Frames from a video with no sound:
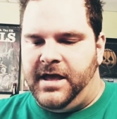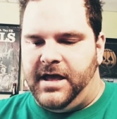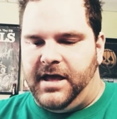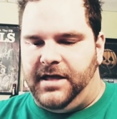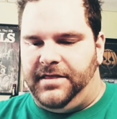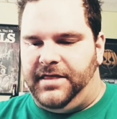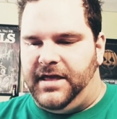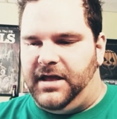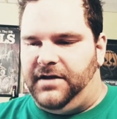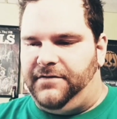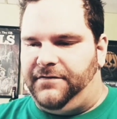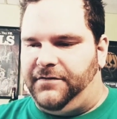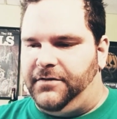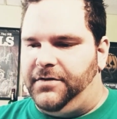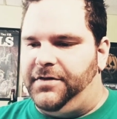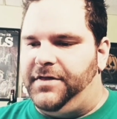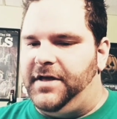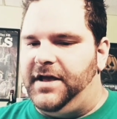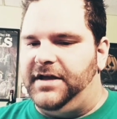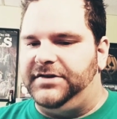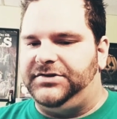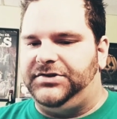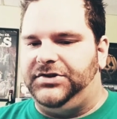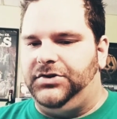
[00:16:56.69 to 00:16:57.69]
And then for
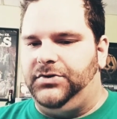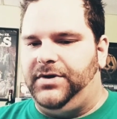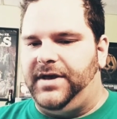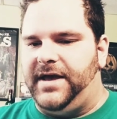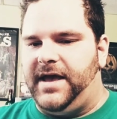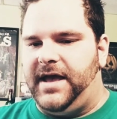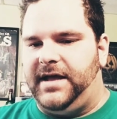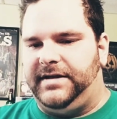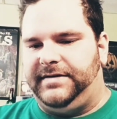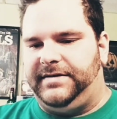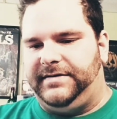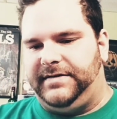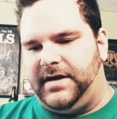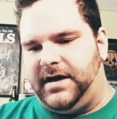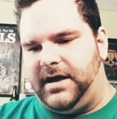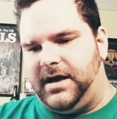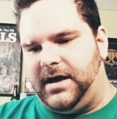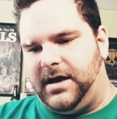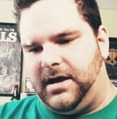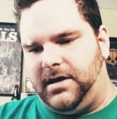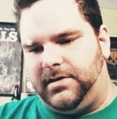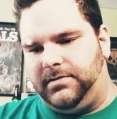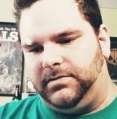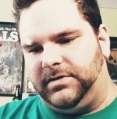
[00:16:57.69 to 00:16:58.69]
this, you get,
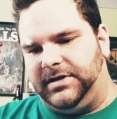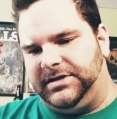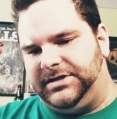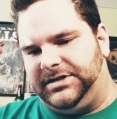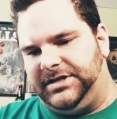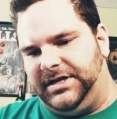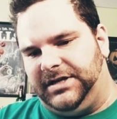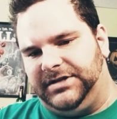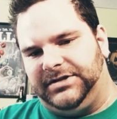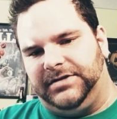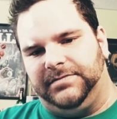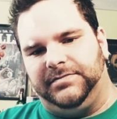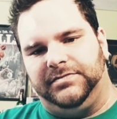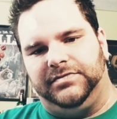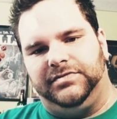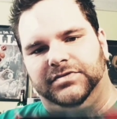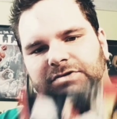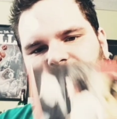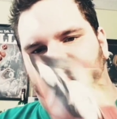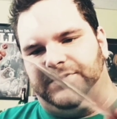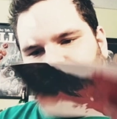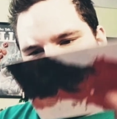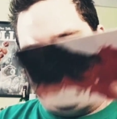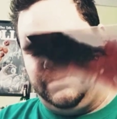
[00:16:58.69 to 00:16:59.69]
let's see, some
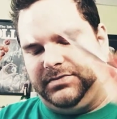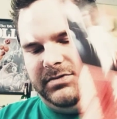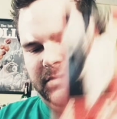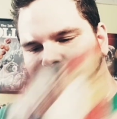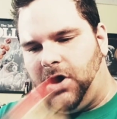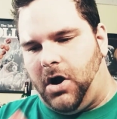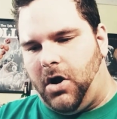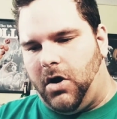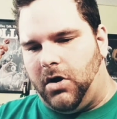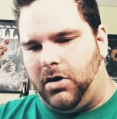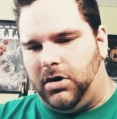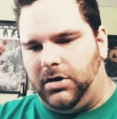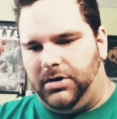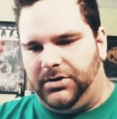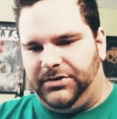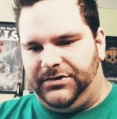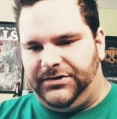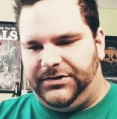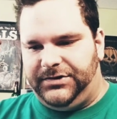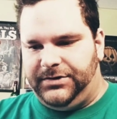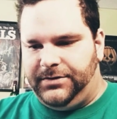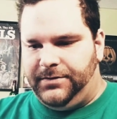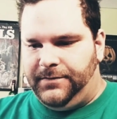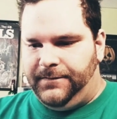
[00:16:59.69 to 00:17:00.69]

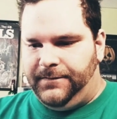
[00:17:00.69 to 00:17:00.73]
cards.